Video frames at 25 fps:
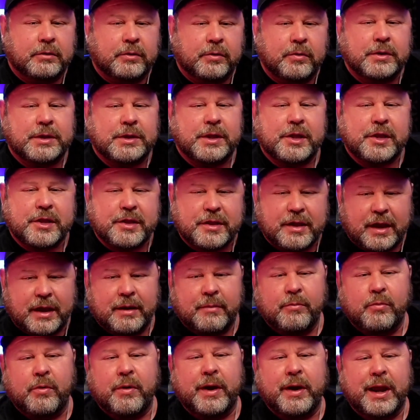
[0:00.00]
Do it the
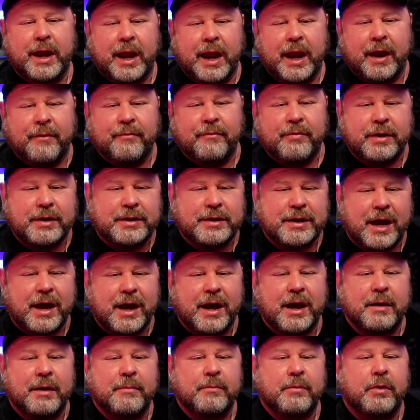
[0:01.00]
same way every
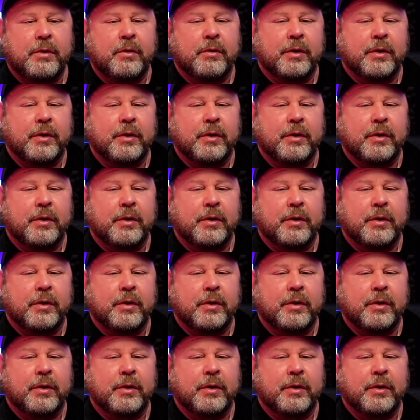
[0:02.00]
time